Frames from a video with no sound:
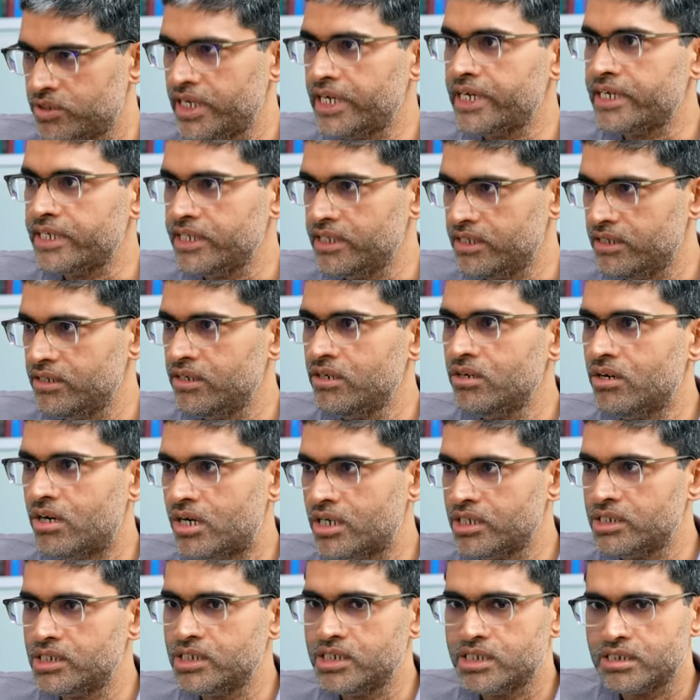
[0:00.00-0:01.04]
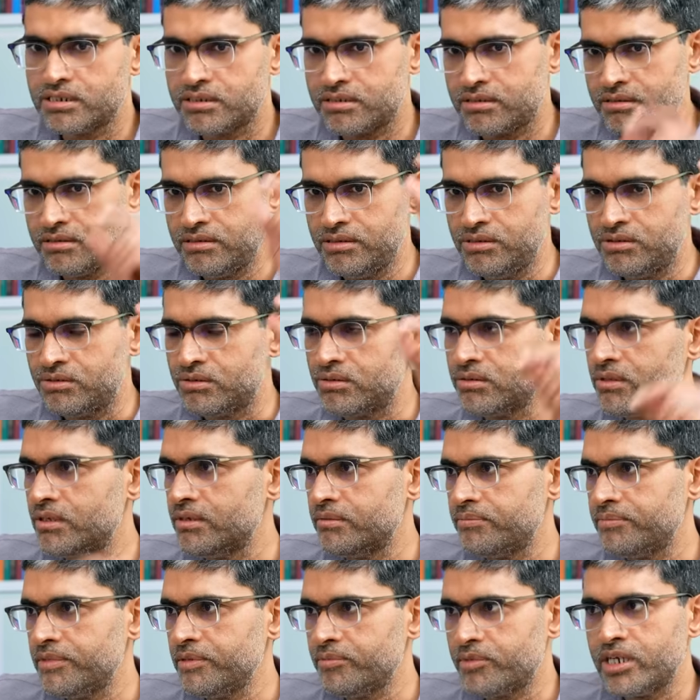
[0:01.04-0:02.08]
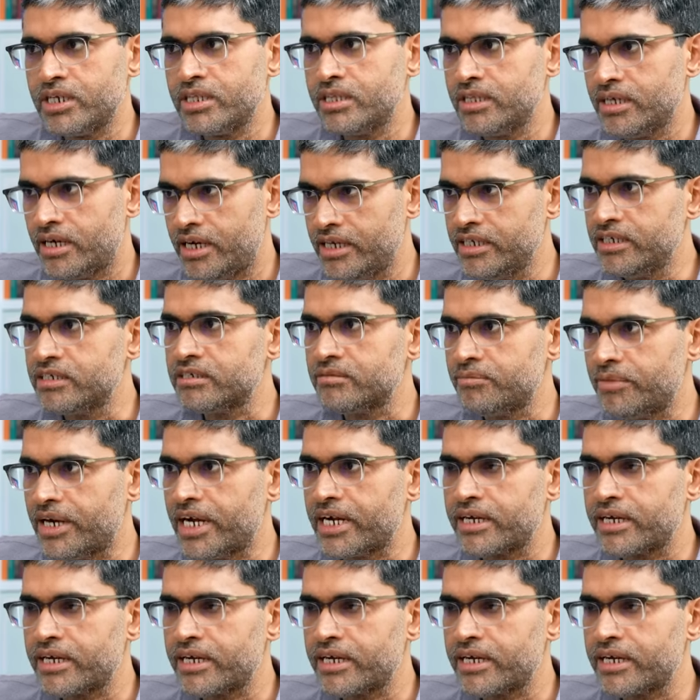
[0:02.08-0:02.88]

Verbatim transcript: society, not just you know the people in the highest yeah.